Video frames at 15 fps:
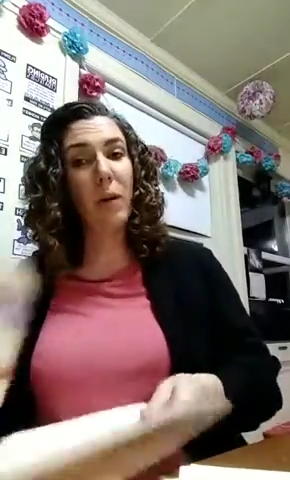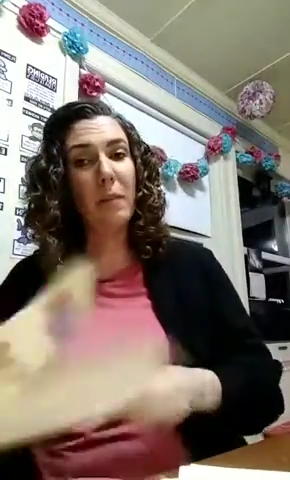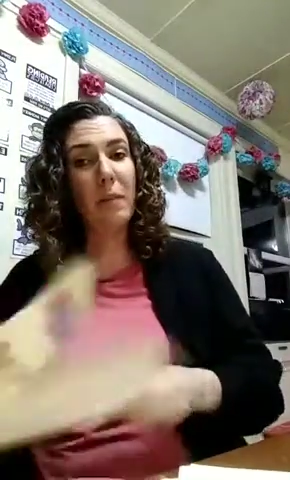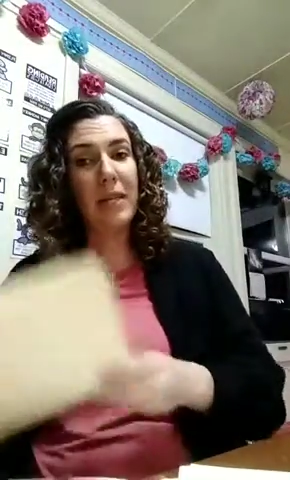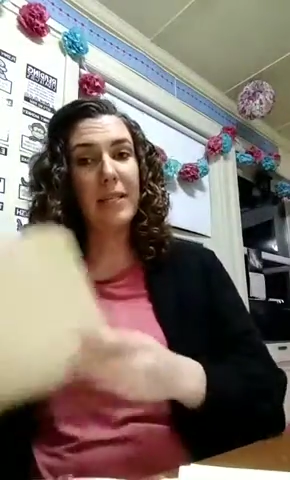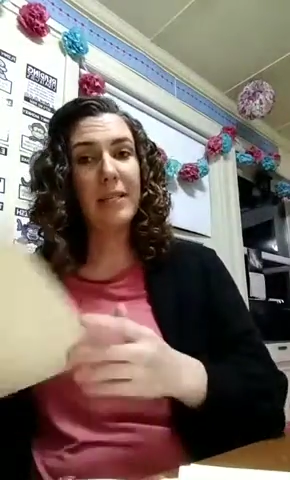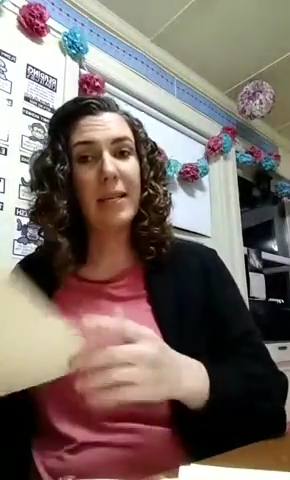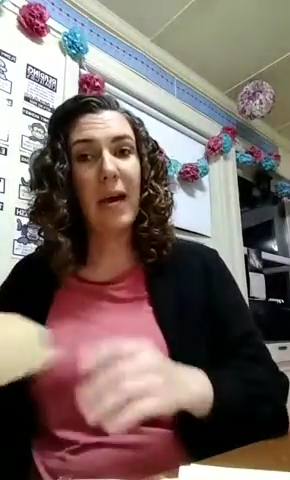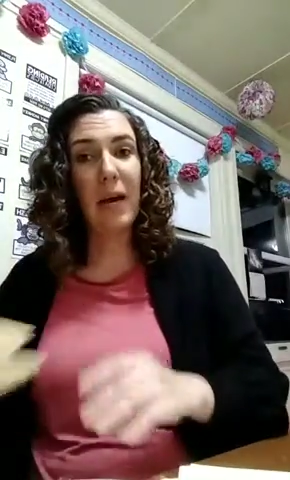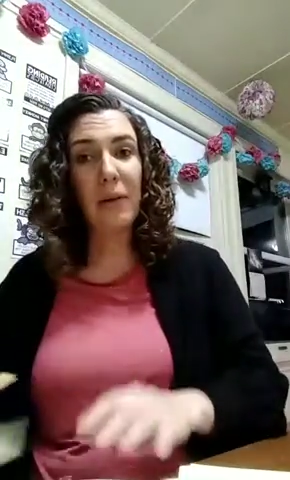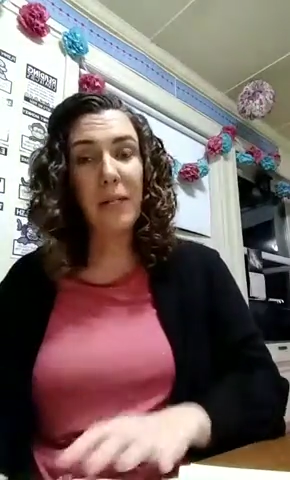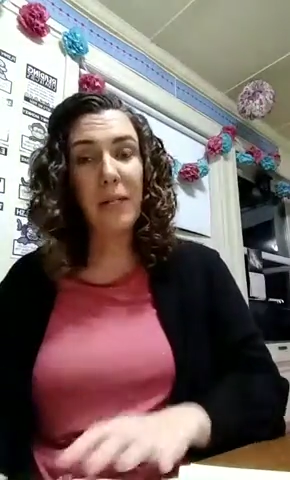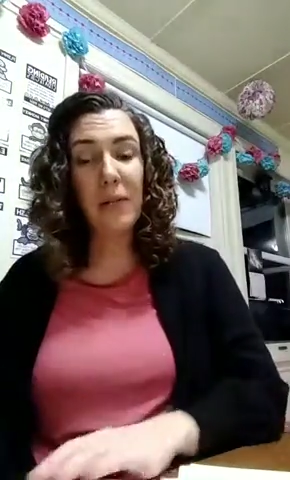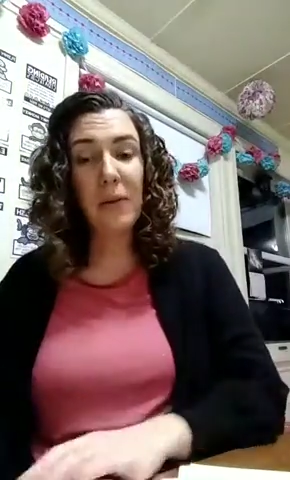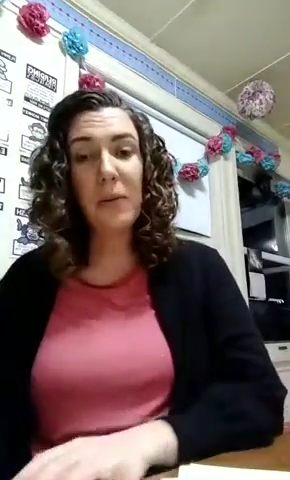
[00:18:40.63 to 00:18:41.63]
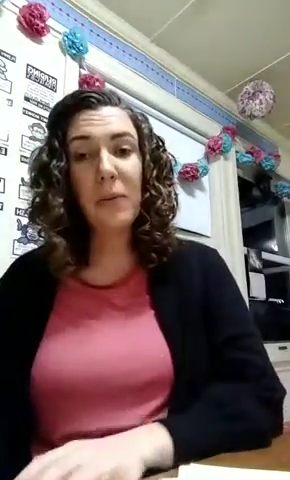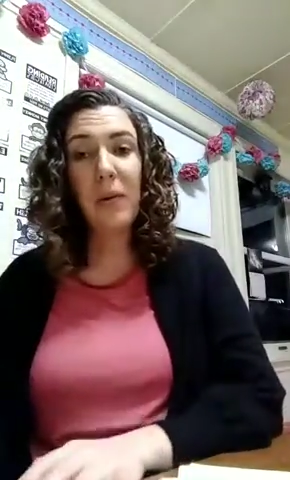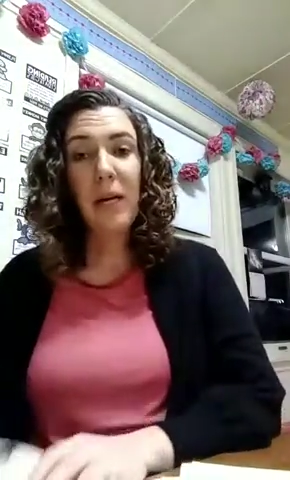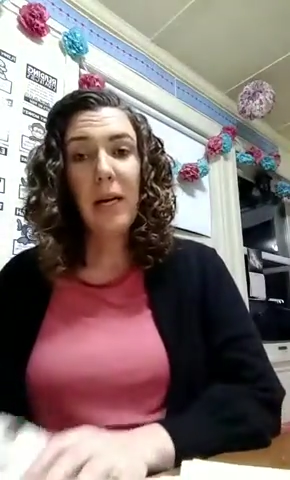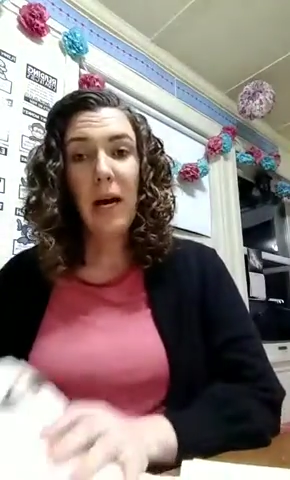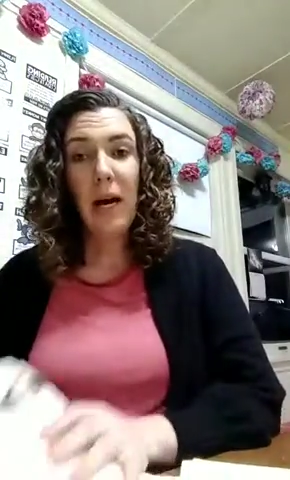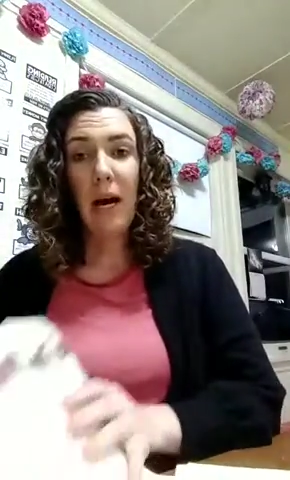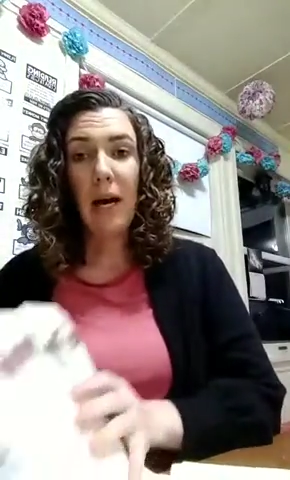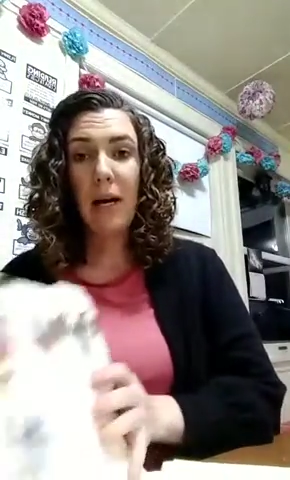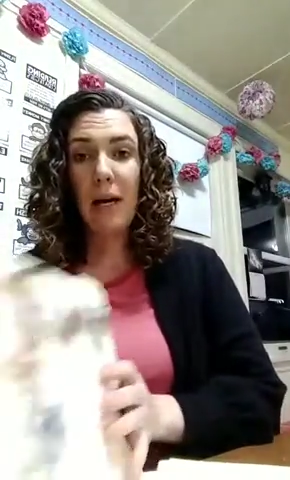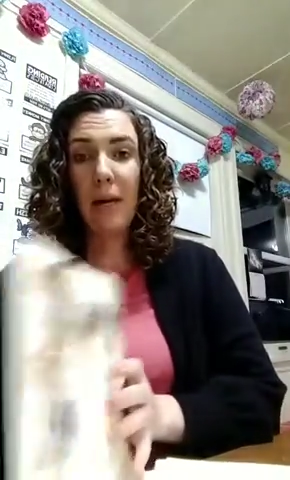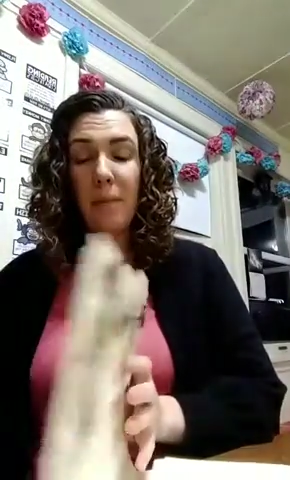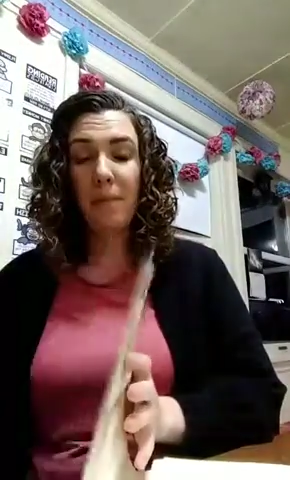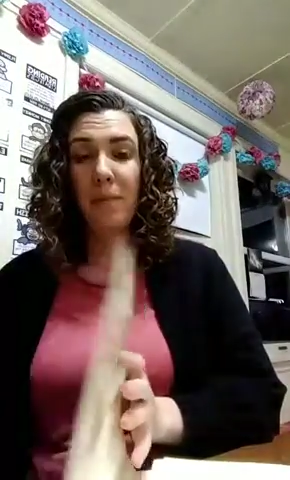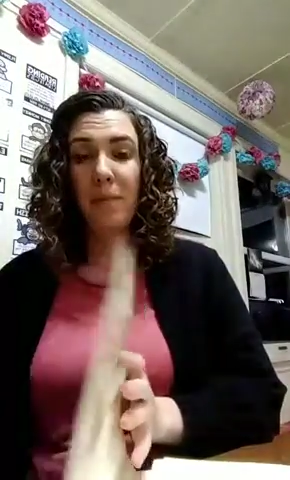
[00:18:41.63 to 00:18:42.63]
me to tell you
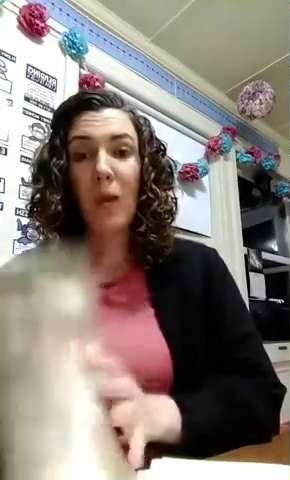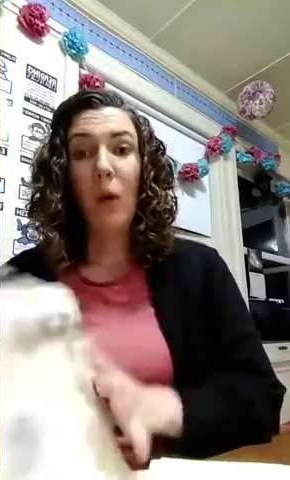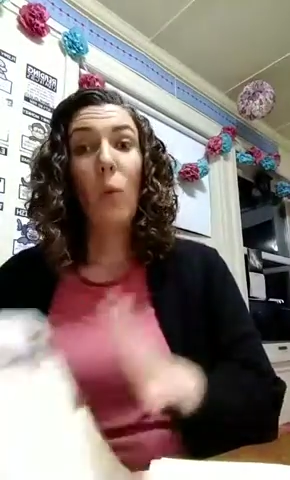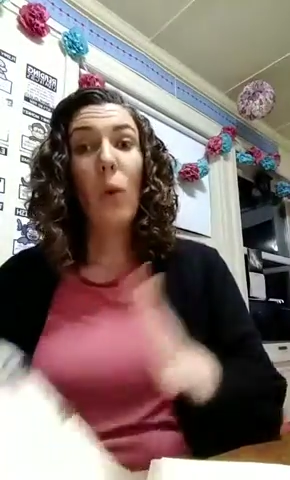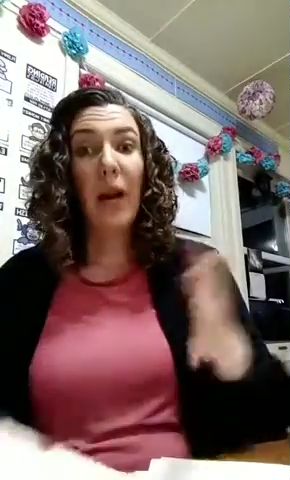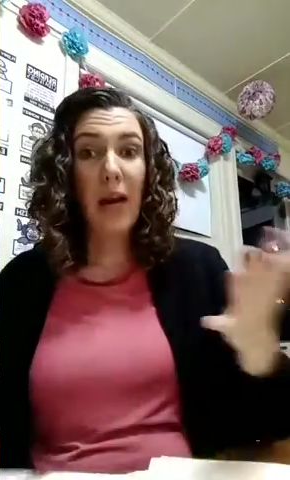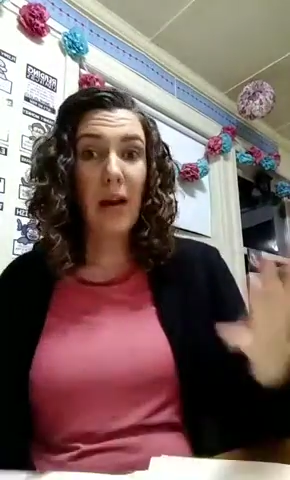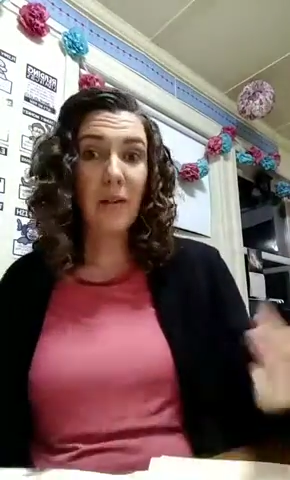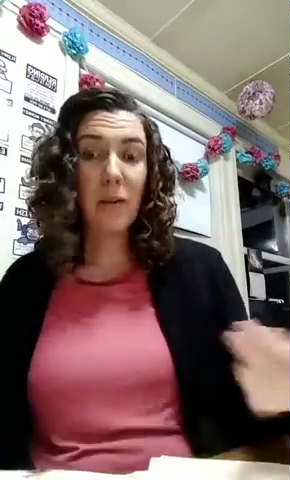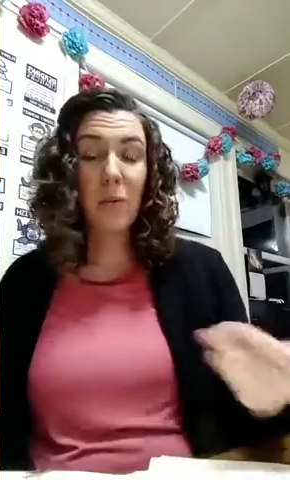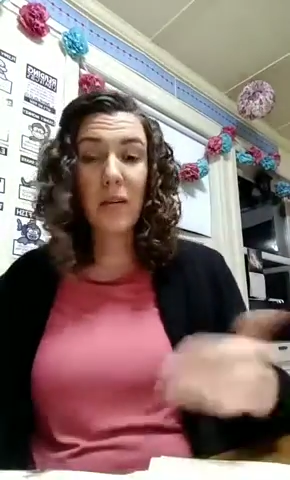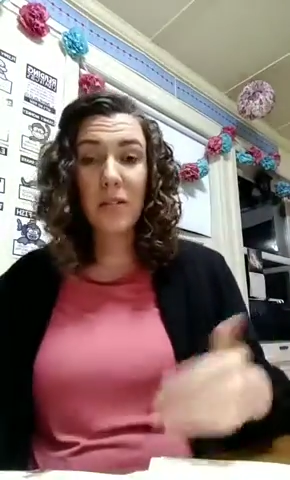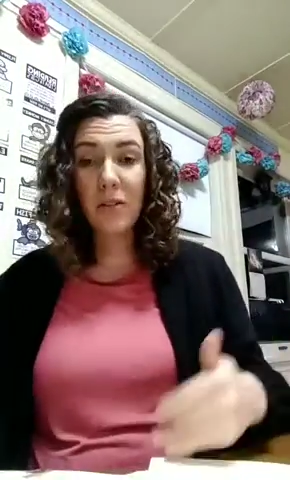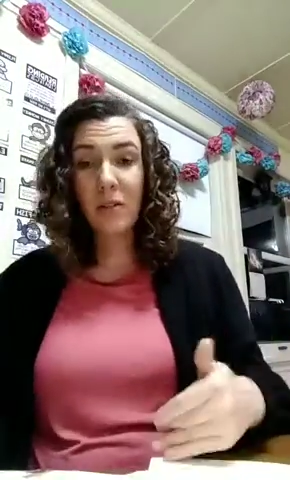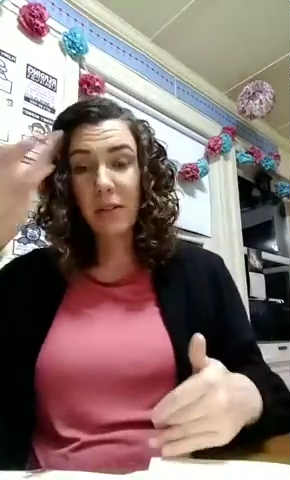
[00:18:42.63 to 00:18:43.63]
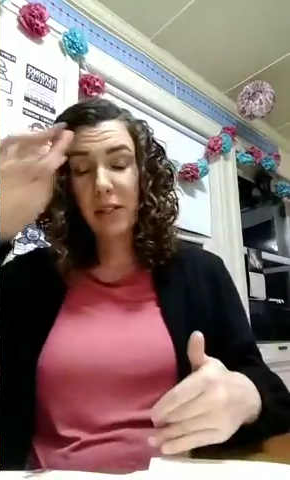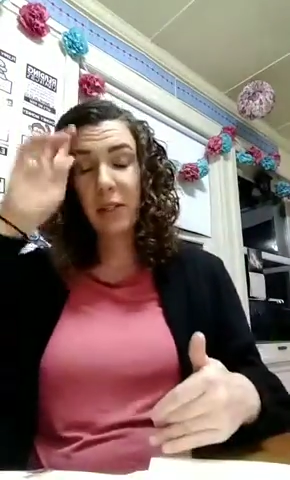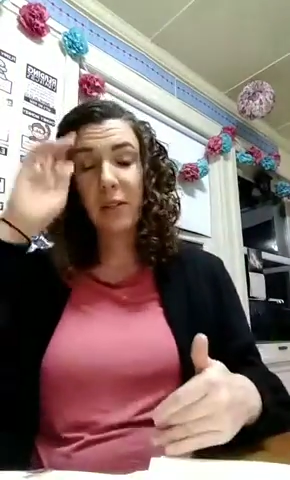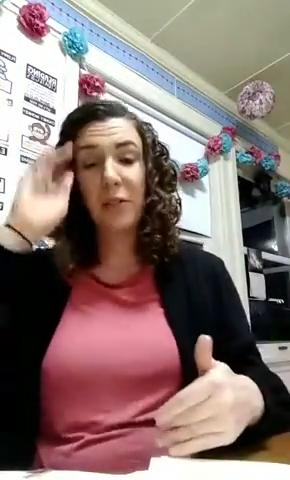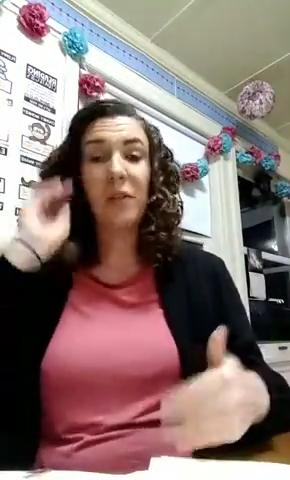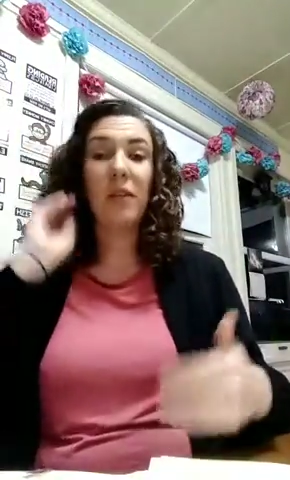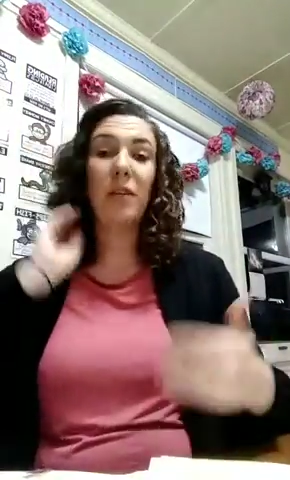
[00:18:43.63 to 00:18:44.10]
what other ones are included,